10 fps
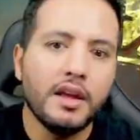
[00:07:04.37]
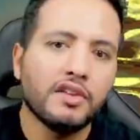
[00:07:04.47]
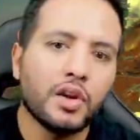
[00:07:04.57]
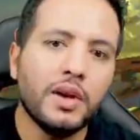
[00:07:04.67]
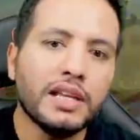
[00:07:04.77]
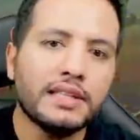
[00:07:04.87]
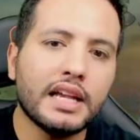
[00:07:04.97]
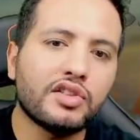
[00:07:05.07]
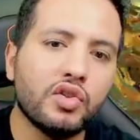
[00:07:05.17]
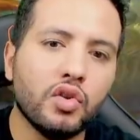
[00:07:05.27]
So let's
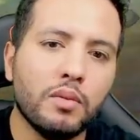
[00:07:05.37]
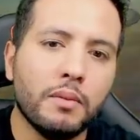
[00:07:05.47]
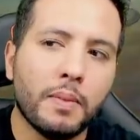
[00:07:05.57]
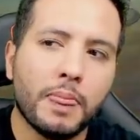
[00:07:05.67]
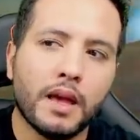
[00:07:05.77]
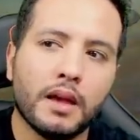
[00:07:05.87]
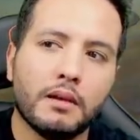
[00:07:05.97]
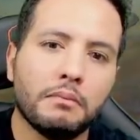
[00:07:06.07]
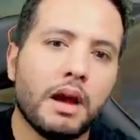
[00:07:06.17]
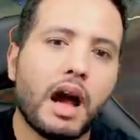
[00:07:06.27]
assume
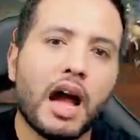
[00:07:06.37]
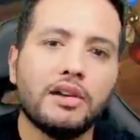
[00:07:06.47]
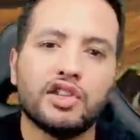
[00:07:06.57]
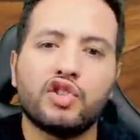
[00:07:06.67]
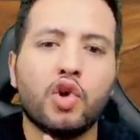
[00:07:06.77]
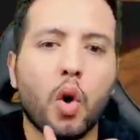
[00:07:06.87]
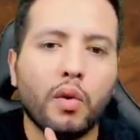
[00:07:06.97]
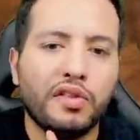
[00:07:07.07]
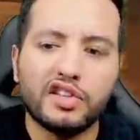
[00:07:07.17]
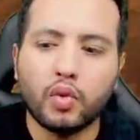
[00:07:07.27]
I just go
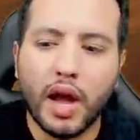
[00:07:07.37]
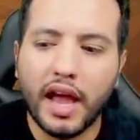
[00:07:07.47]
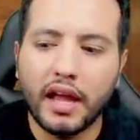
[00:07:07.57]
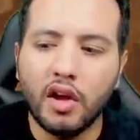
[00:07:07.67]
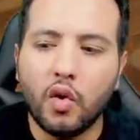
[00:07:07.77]
this way